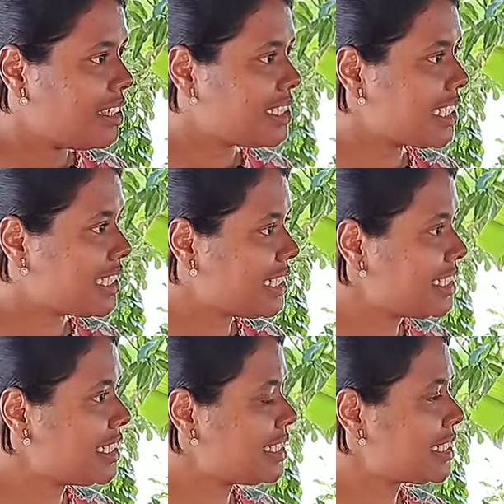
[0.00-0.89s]

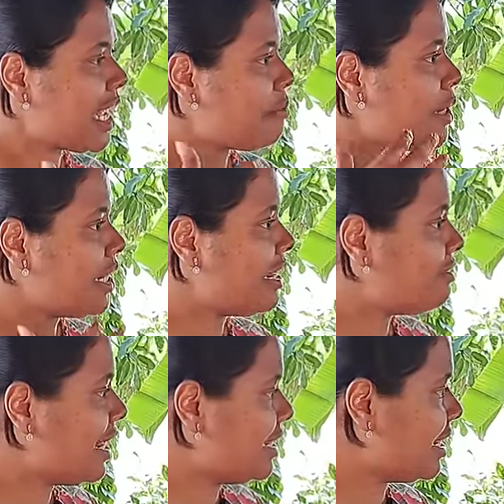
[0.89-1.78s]
Sicknesses are being
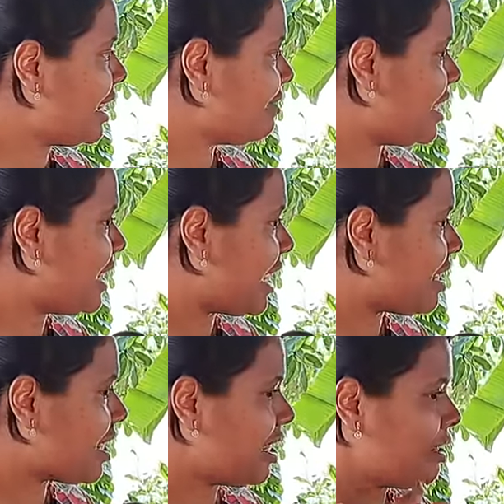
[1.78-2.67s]
invented every
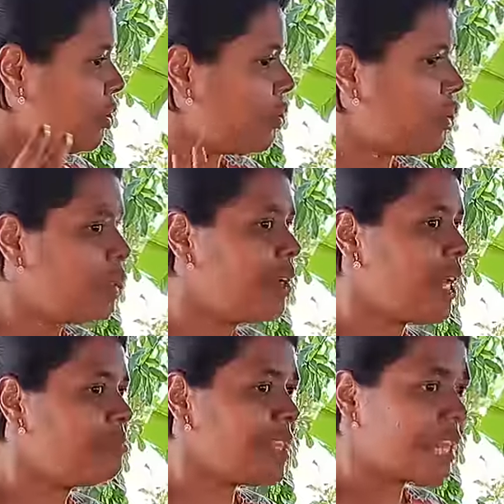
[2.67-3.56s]
day and new, new
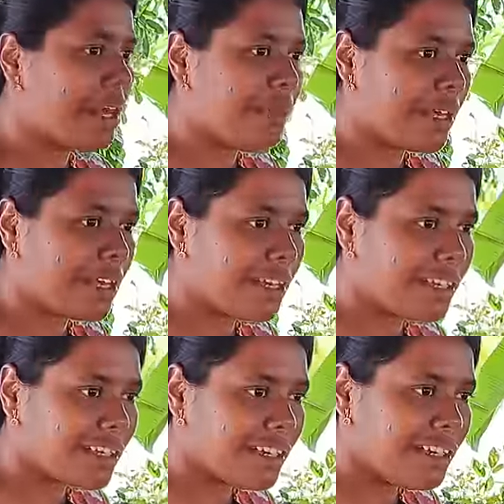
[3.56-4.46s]
names are coming.
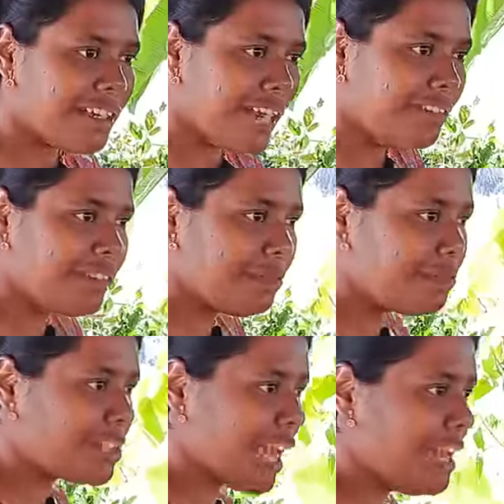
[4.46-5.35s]
Right
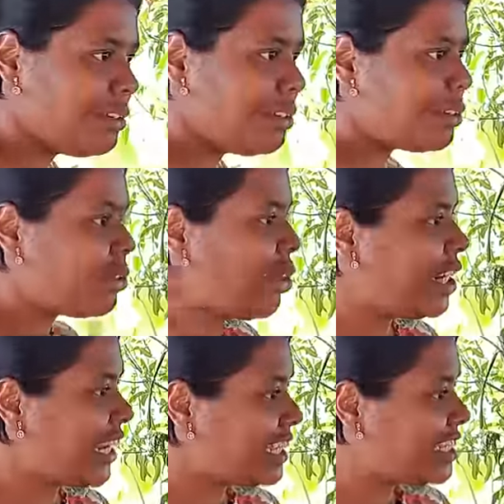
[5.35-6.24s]
from childhood to
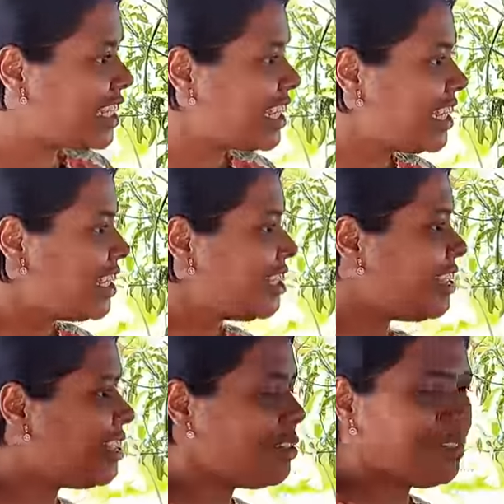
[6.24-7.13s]
old age,
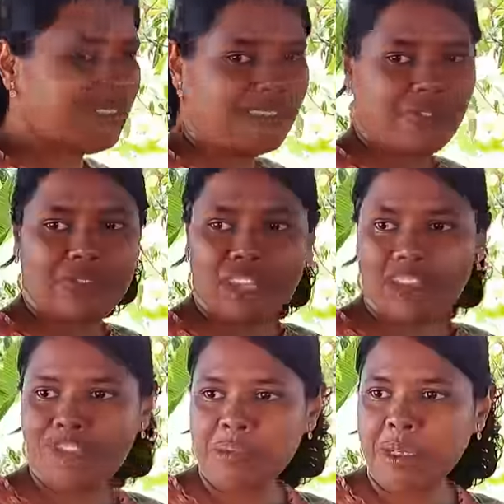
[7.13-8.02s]
you know,
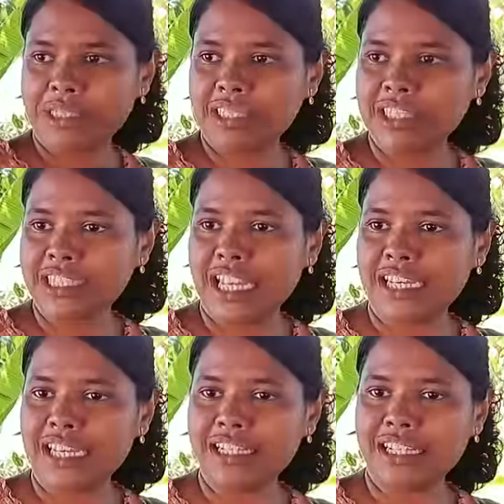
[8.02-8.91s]
if a person is
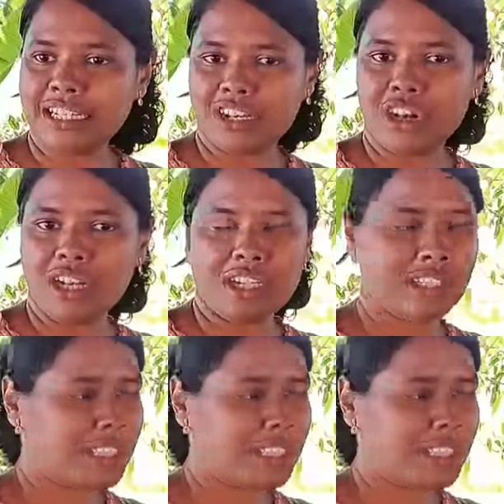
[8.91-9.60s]
elder, then they call